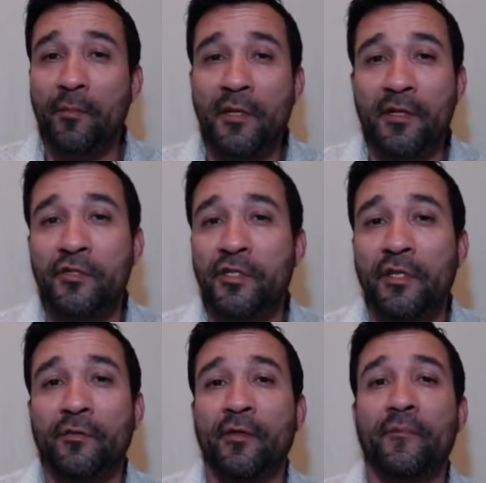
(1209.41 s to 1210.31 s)
million
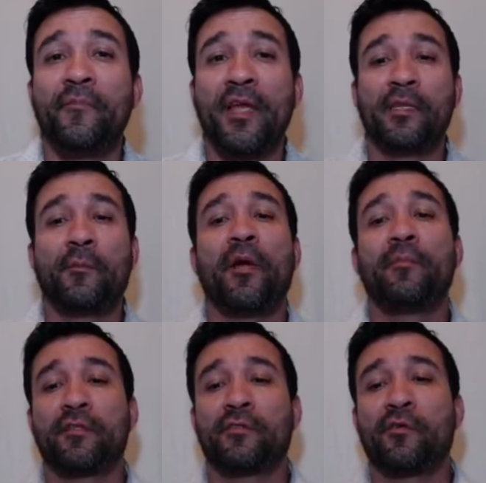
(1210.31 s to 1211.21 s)
children in the
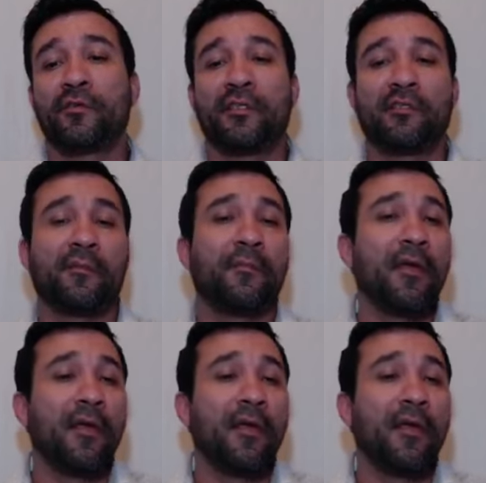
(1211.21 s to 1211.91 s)
public school system